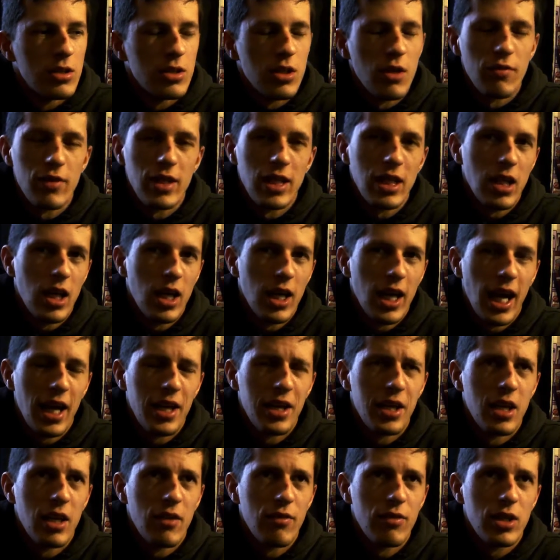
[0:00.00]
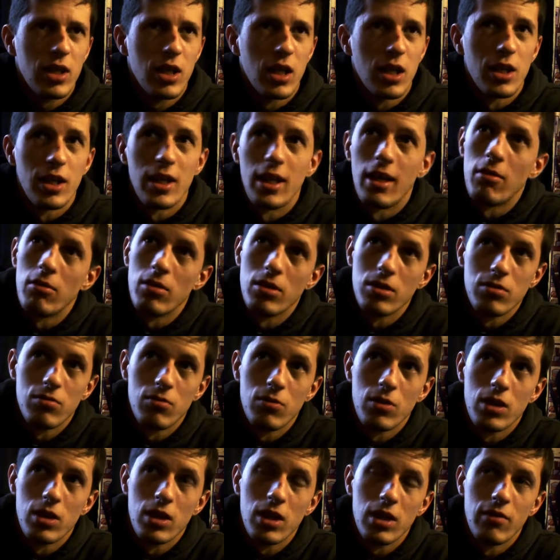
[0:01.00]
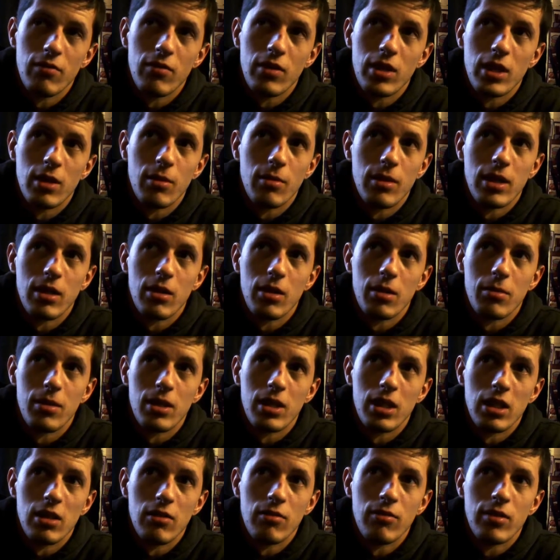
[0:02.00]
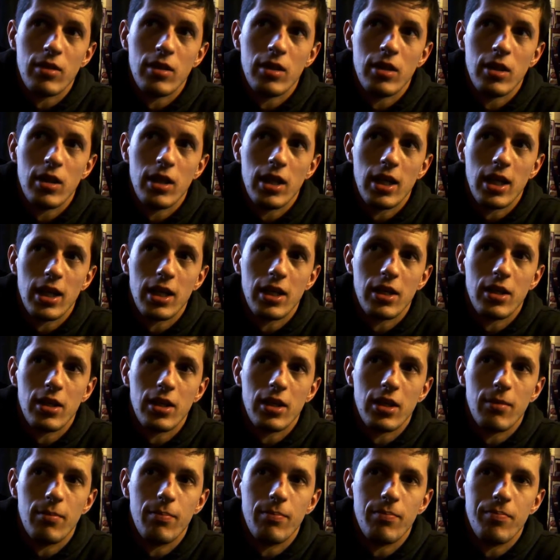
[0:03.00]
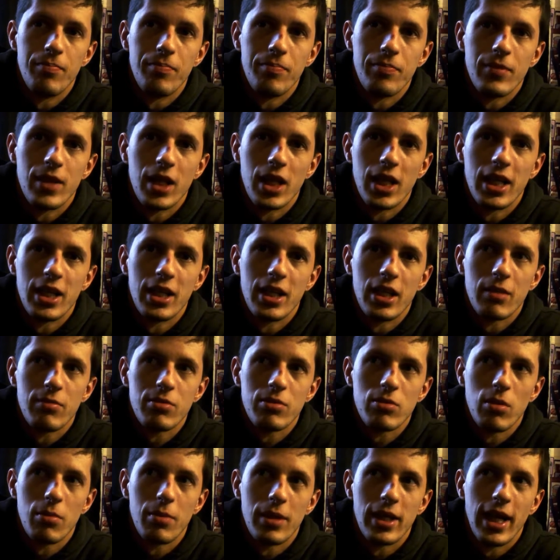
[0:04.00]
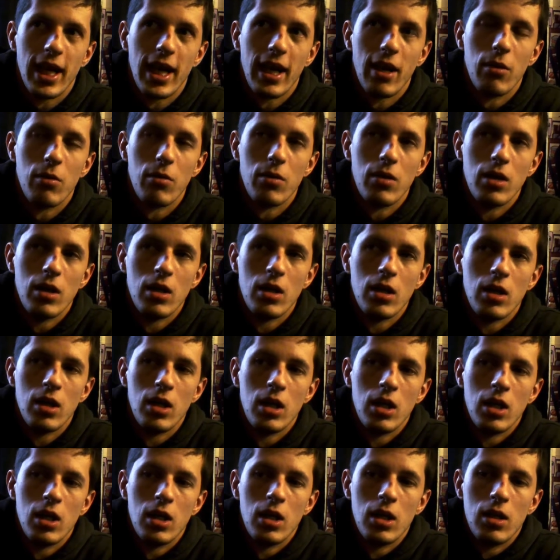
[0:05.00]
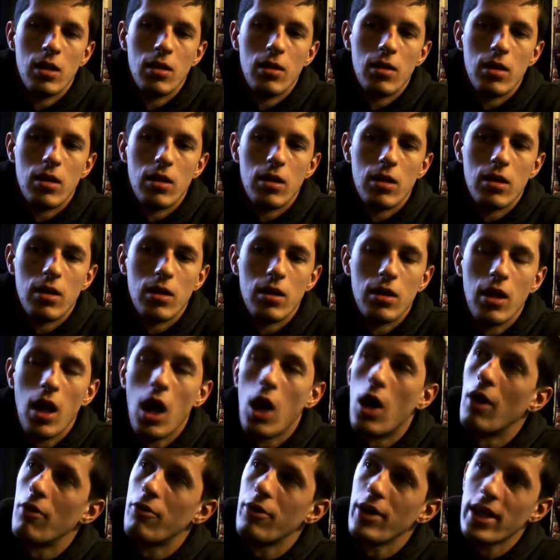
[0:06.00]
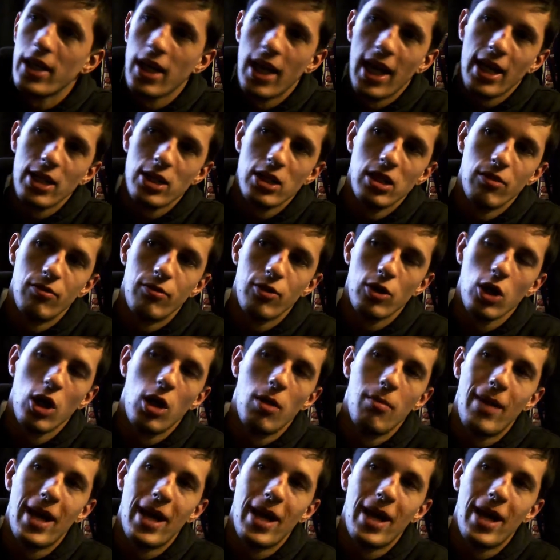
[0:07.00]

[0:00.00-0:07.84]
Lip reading: I had another gun that wasn't working very well, I believe, and I ended up swapping it out. No, I think I actually forgot a